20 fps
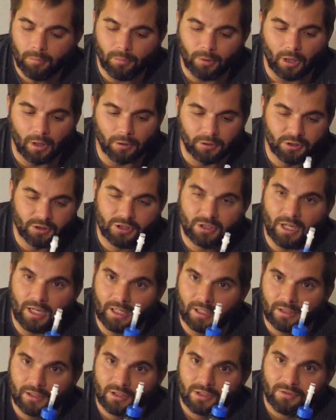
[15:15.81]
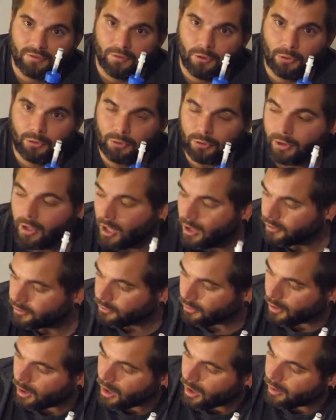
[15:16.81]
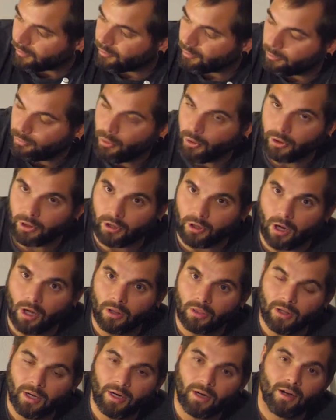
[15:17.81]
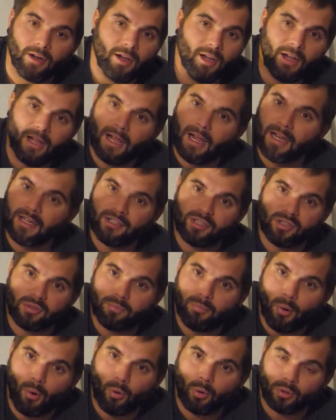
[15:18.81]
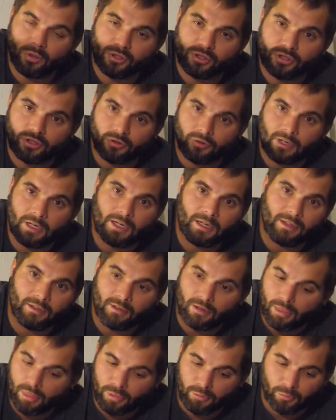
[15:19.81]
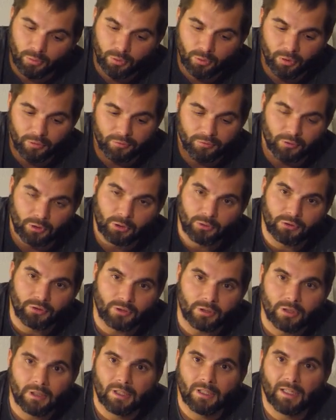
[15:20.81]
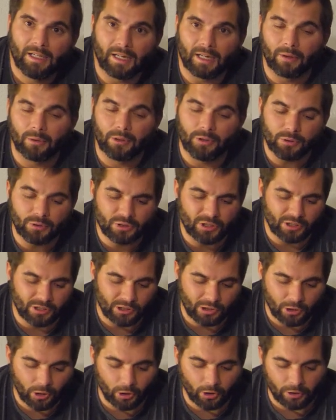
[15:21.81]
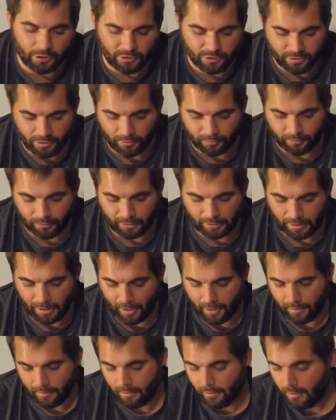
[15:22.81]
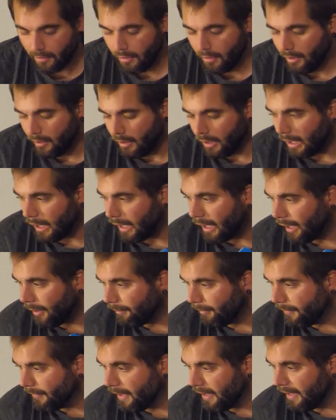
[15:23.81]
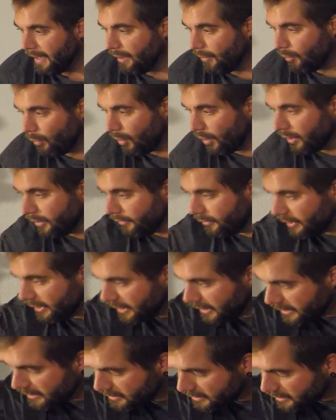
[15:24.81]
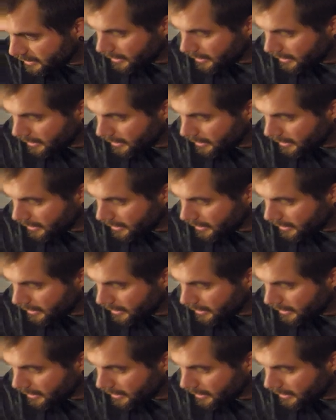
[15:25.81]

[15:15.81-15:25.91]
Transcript: But I would just take this filter nozzle off and put it on there and just pour straight through the filter and I would use it to cook and stuff like that. Um, and then one of these